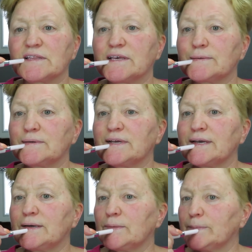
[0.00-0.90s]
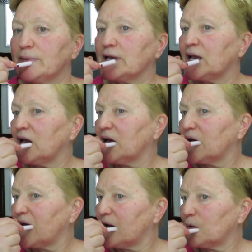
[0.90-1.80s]
That will help
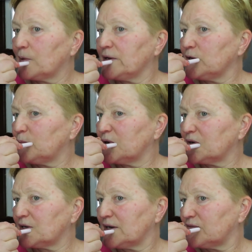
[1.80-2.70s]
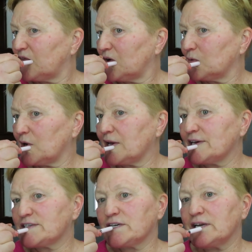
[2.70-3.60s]
when you put
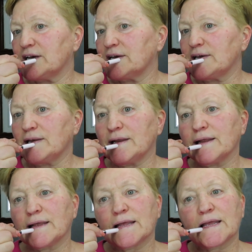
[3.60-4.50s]
foundation on.